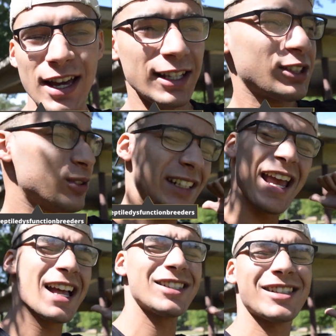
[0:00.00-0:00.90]
So
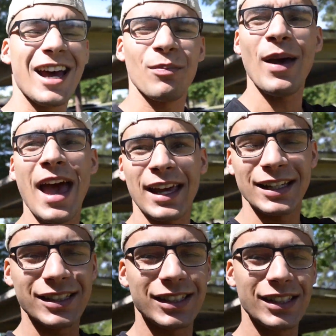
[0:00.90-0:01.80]
today I just got a
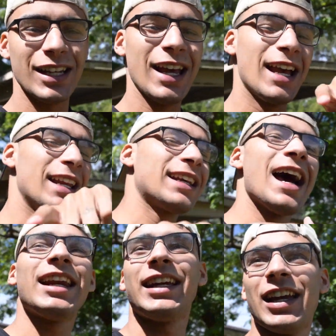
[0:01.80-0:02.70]
package and it
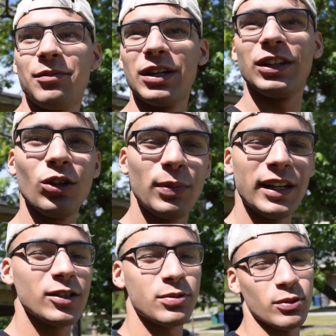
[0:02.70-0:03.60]
kind of gave me a little
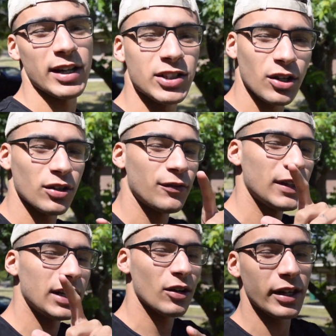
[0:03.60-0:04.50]
bit of inspiration on the
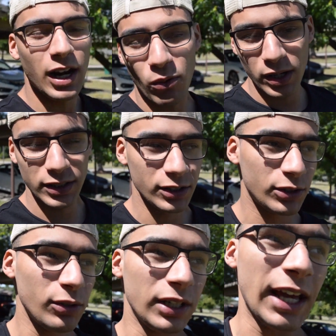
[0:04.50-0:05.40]
video that I wanted to
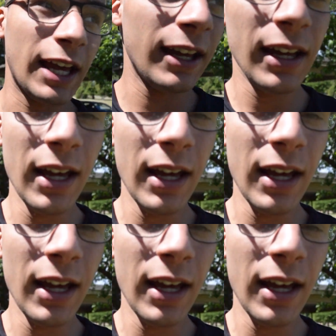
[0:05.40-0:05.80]
do today.